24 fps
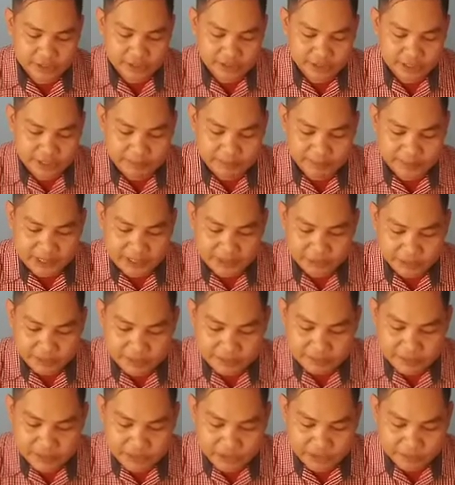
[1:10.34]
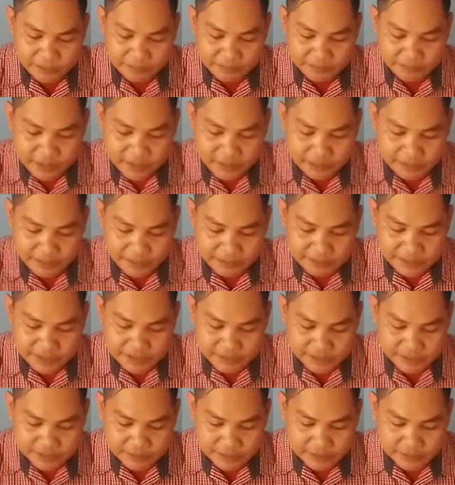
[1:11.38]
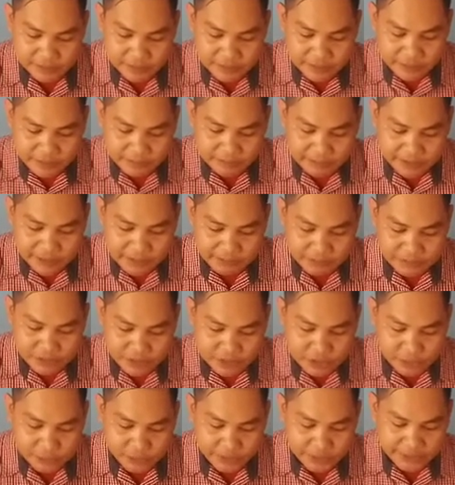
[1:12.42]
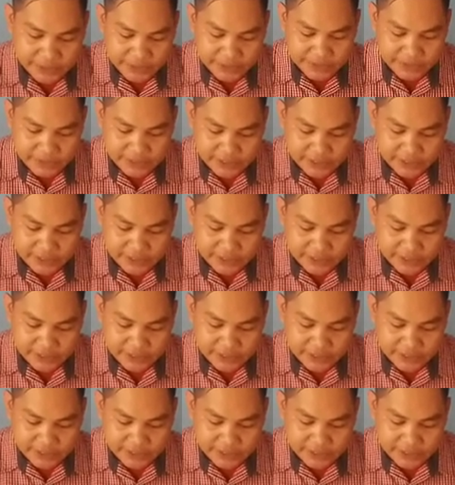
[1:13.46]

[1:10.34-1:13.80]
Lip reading: The Pilgrims of Progress from this world,